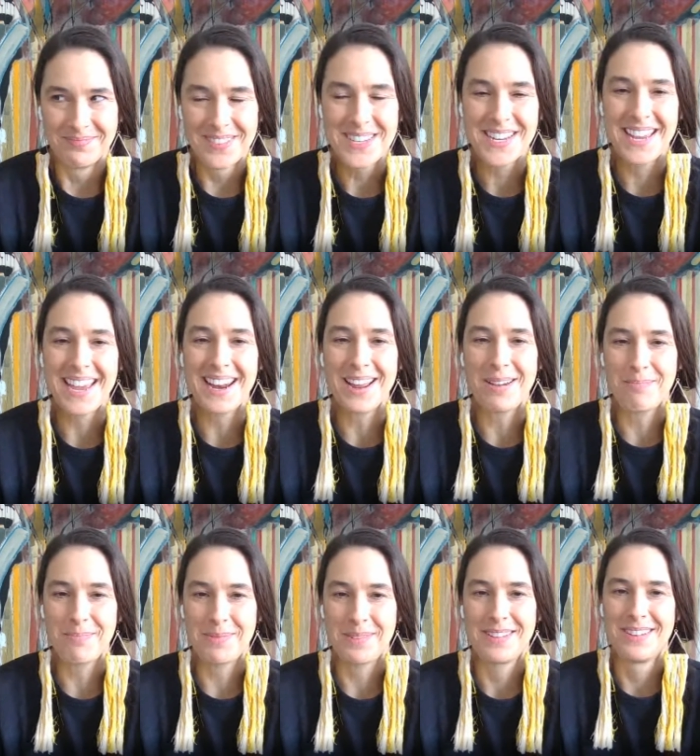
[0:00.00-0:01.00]
to get up
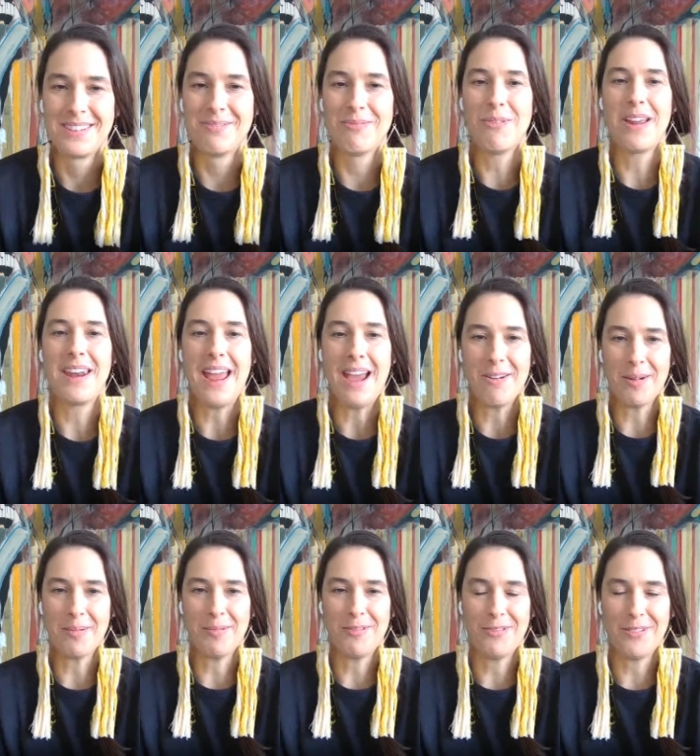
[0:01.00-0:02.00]
one
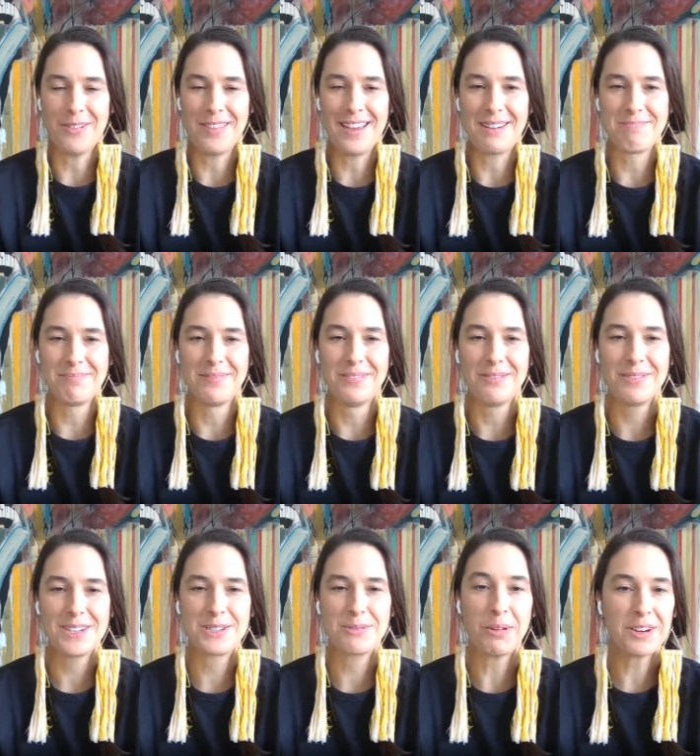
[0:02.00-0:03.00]
hour before them,
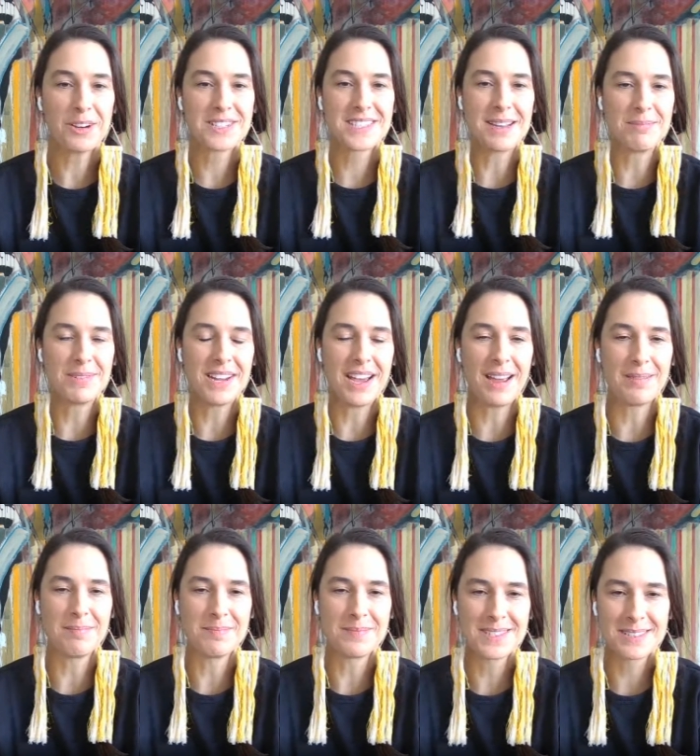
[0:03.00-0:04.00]
which works
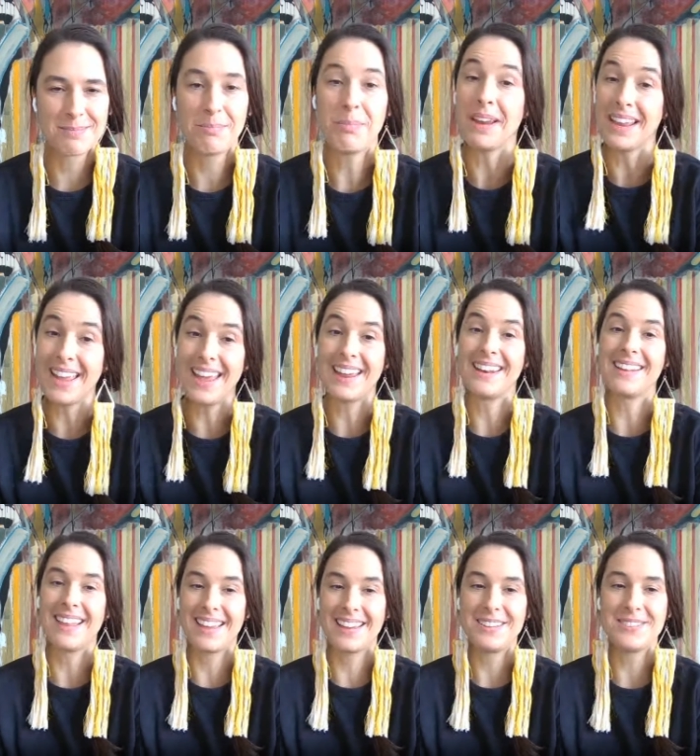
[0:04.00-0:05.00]
sometimes. But again,
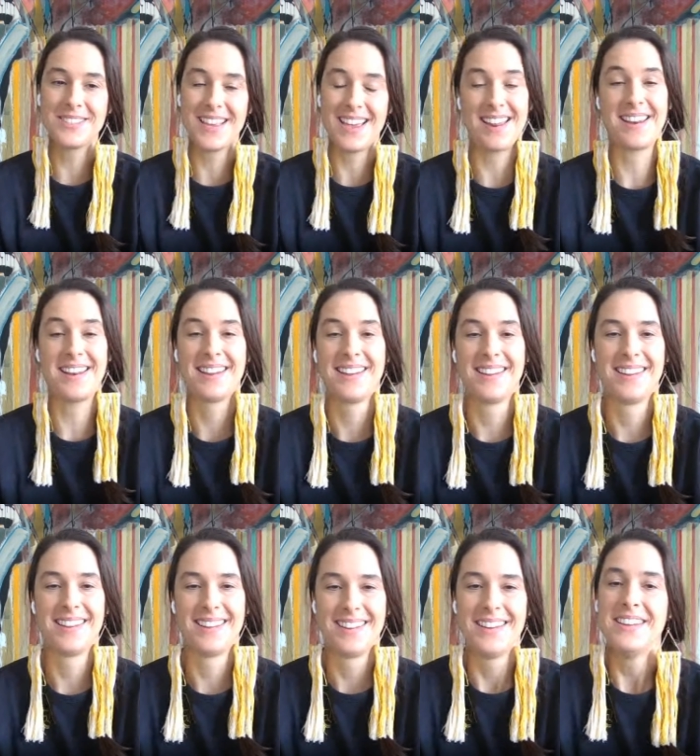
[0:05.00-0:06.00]
like you said,
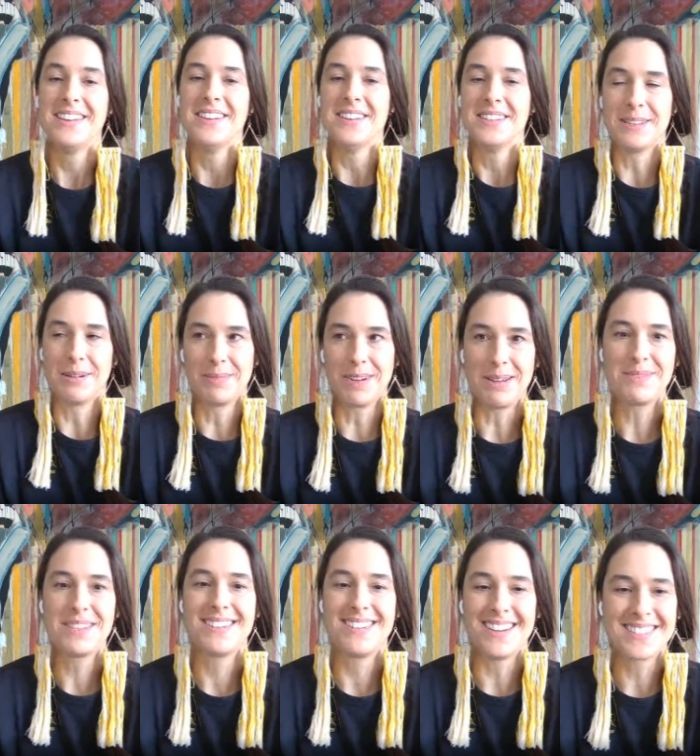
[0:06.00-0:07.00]
sometimes
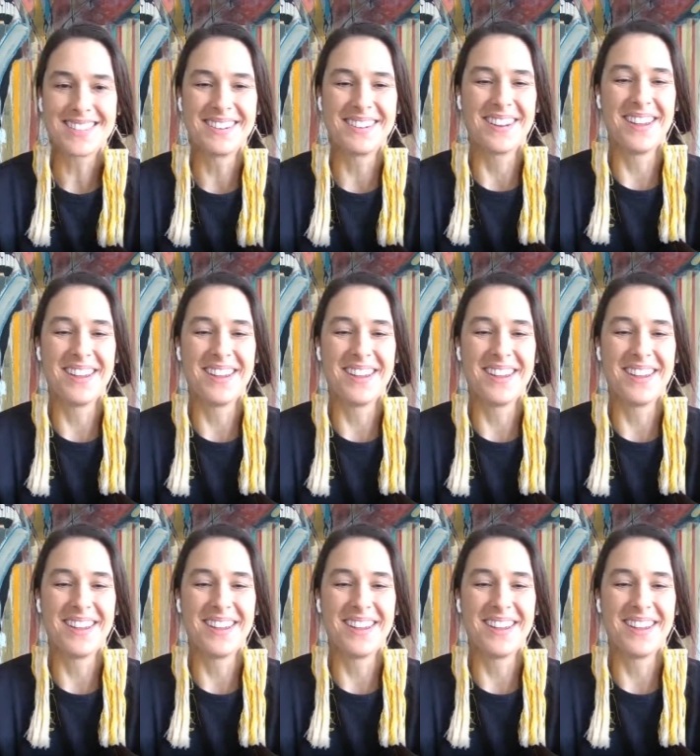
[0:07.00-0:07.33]
it doesn't.